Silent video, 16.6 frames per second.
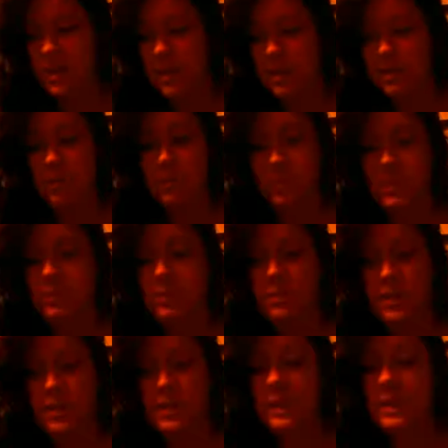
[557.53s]
And it would be
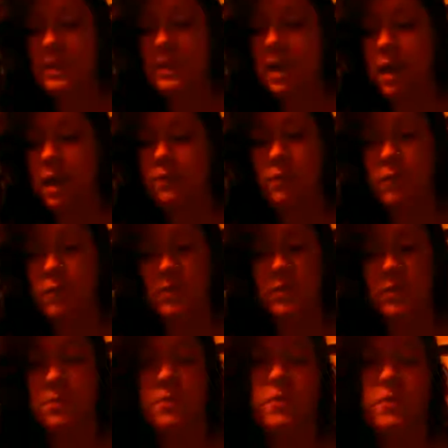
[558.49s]
really helpful
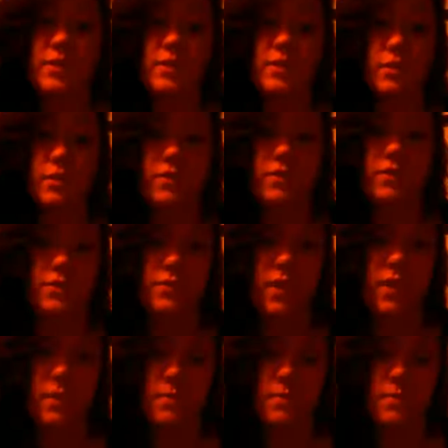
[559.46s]
with professional
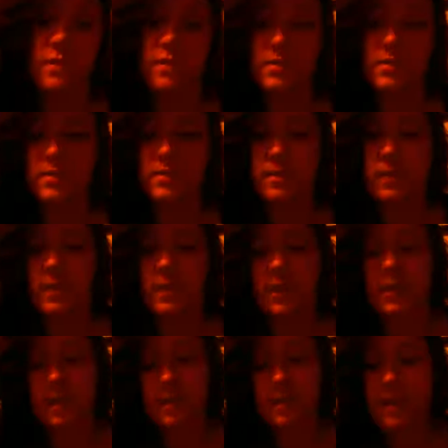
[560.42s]
development,
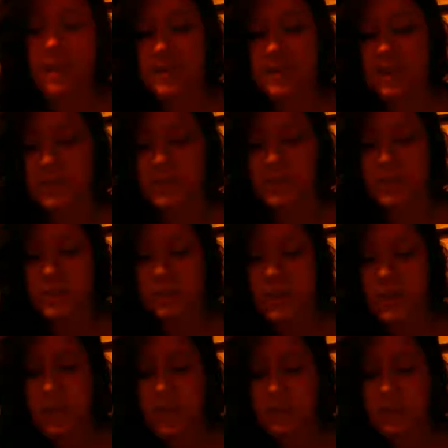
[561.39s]
like in that section.
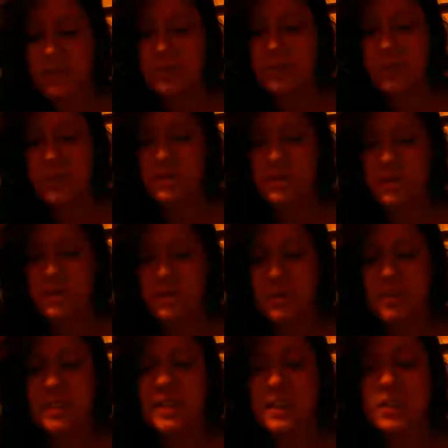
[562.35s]
And there's also
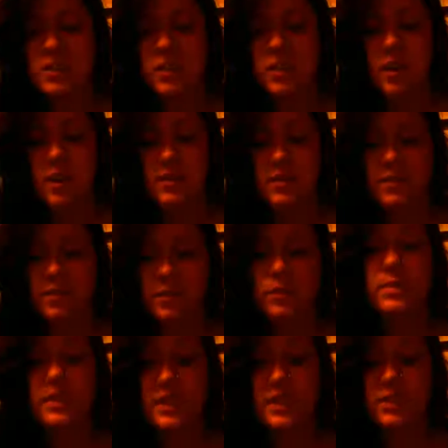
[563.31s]
a new
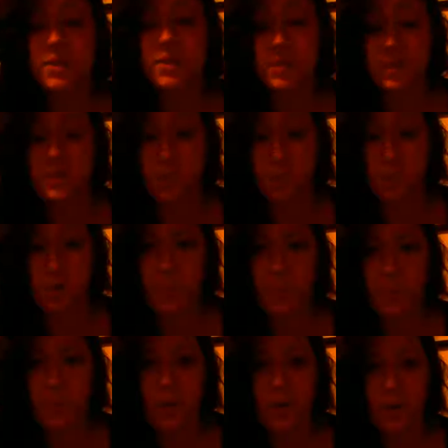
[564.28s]
teacher support
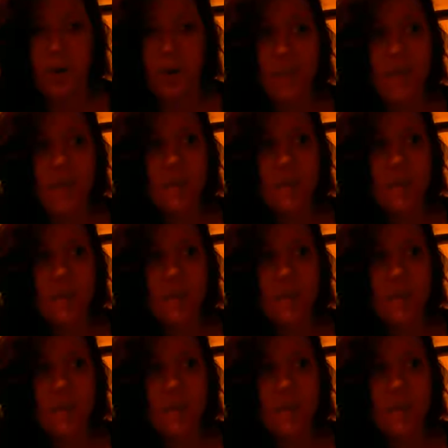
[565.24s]
bar.